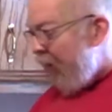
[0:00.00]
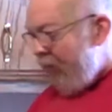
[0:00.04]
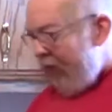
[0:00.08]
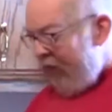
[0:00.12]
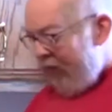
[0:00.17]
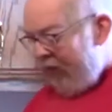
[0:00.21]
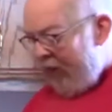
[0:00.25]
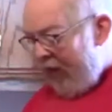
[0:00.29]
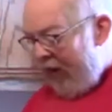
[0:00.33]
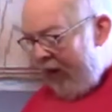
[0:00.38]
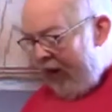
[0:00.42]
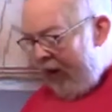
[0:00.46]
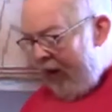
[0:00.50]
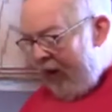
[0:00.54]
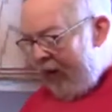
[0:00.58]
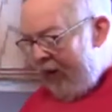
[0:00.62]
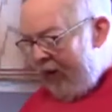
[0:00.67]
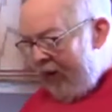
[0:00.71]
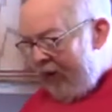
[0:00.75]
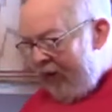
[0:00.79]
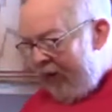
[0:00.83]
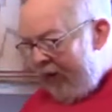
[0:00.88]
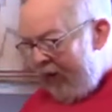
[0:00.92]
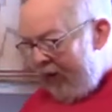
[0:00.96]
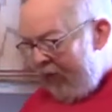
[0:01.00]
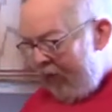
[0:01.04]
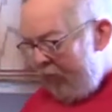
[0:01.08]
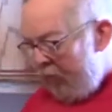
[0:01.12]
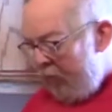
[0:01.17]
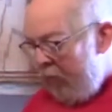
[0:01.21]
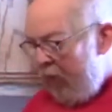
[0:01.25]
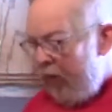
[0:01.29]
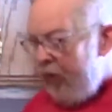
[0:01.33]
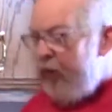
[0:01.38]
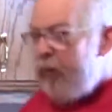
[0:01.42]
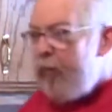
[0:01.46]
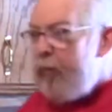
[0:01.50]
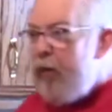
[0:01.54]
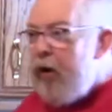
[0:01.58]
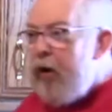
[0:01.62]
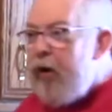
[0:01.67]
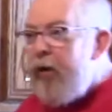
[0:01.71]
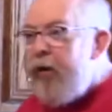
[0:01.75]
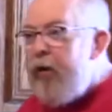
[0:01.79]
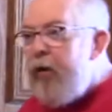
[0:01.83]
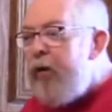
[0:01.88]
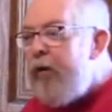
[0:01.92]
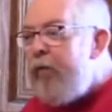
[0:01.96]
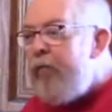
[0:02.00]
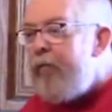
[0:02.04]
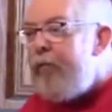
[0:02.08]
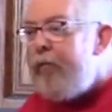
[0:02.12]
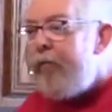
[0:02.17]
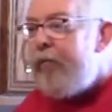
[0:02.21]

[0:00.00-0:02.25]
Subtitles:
the stag is much better